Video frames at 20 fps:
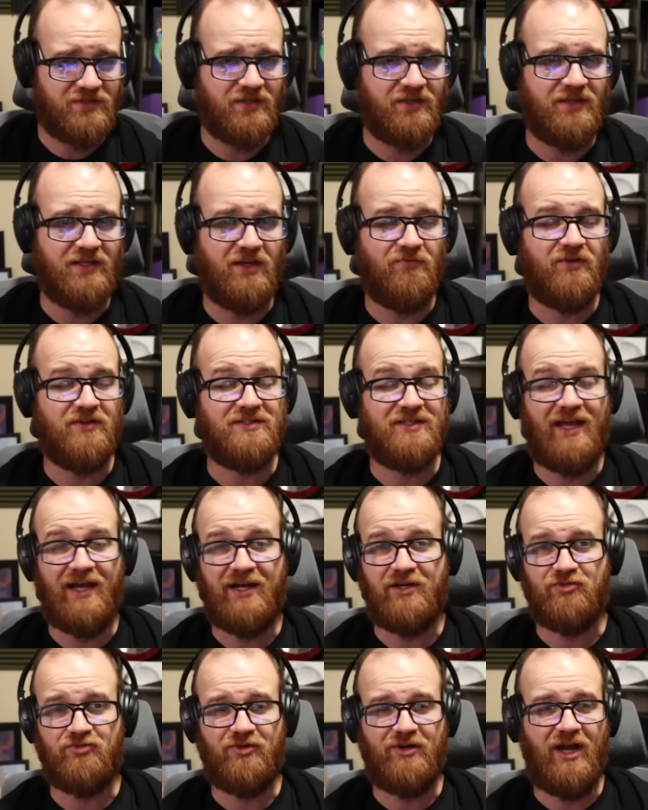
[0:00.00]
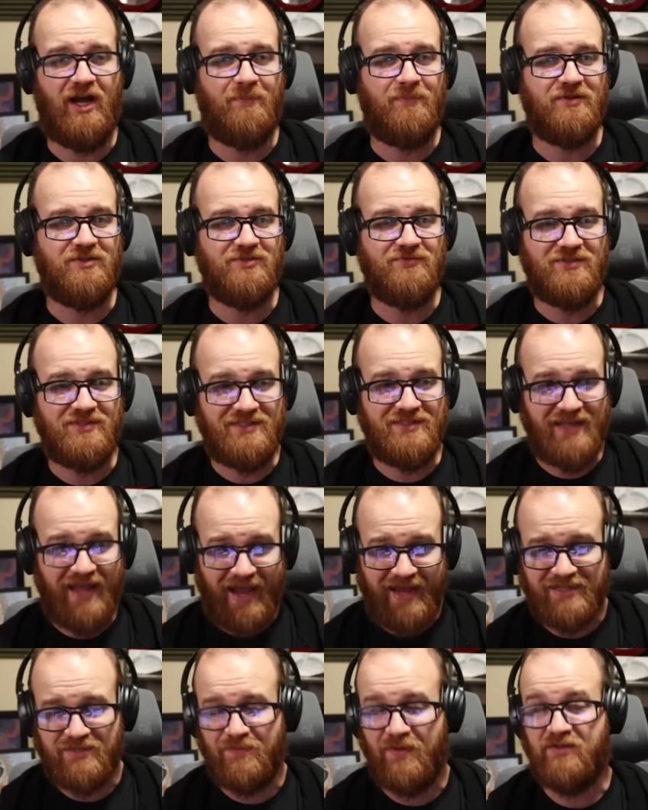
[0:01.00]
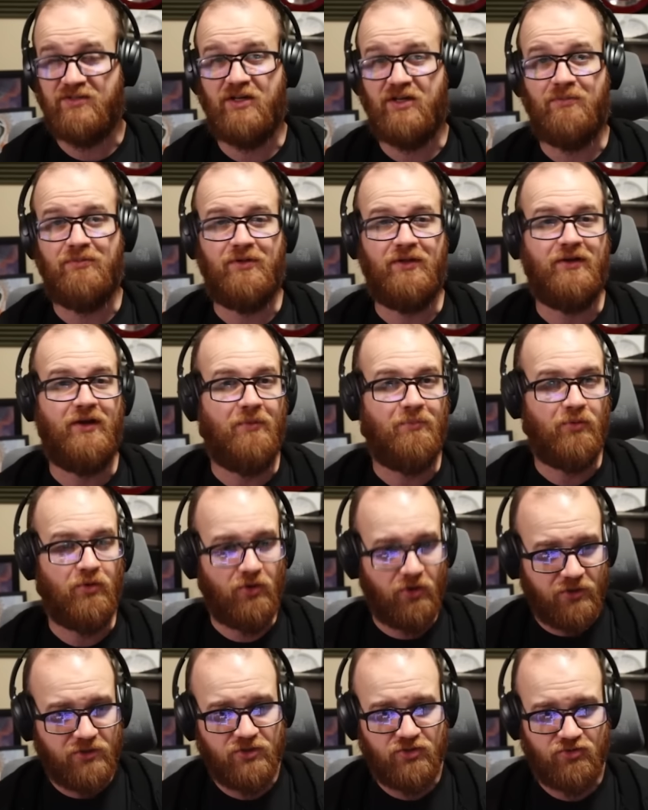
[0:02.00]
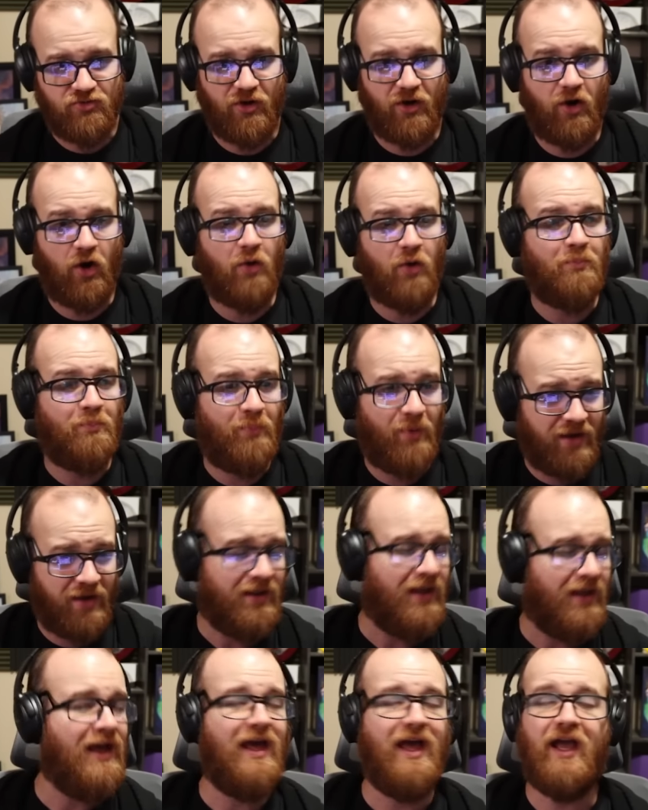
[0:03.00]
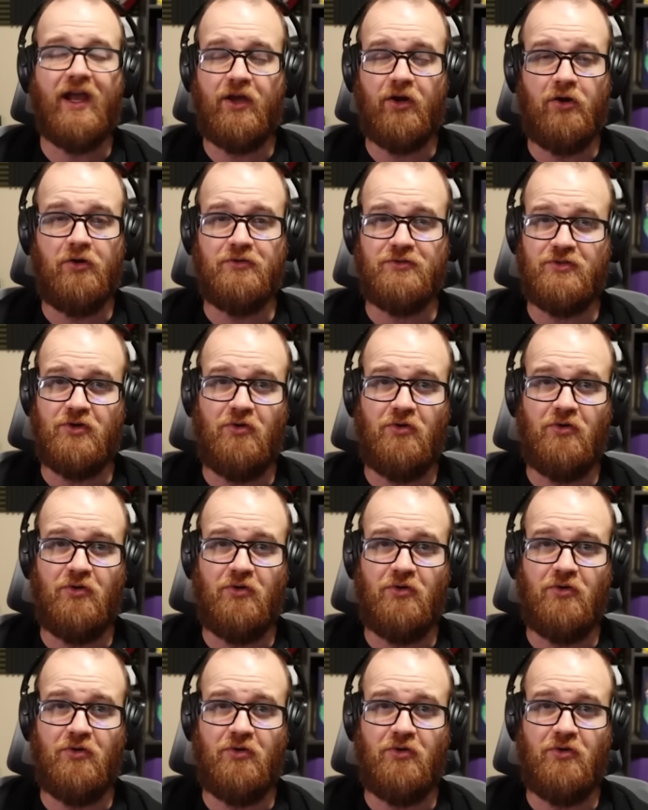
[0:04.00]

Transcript: It can give us extra copies of stats by doubling up Hood's trigger, but it can also